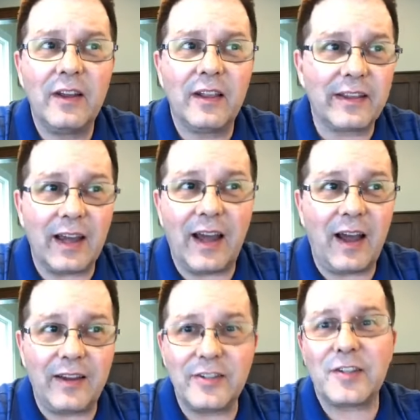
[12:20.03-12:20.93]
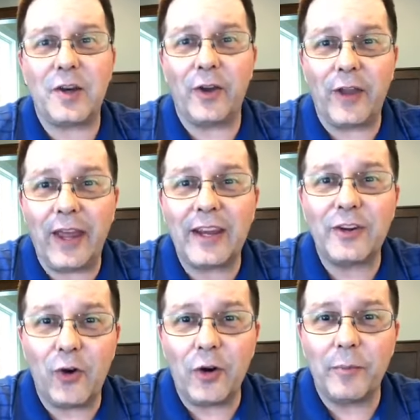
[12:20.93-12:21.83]
like I just called Hank
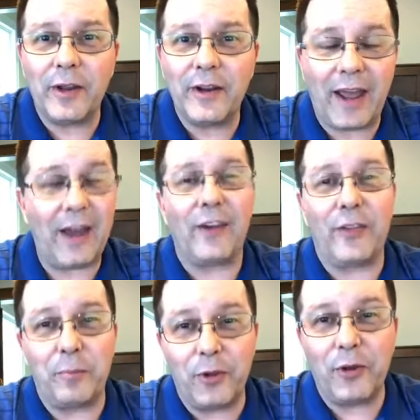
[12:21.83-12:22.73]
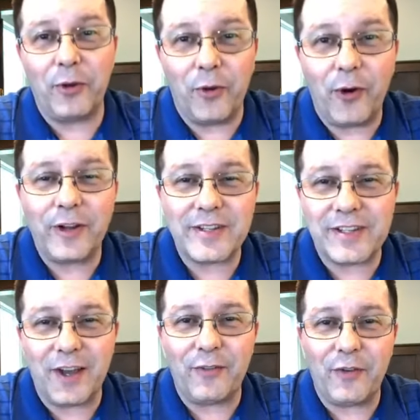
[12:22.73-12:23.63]
Norman out of the blue on his
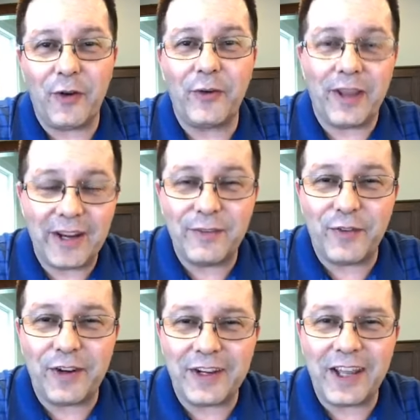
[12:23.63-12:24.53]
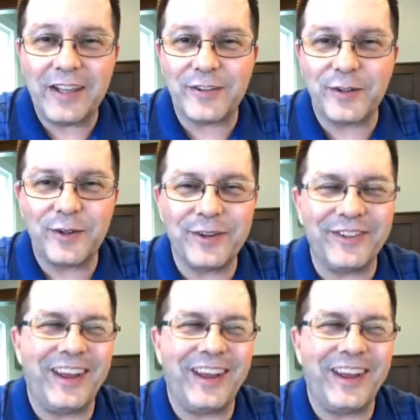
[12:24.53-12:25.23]
cell phone and he freaking answered.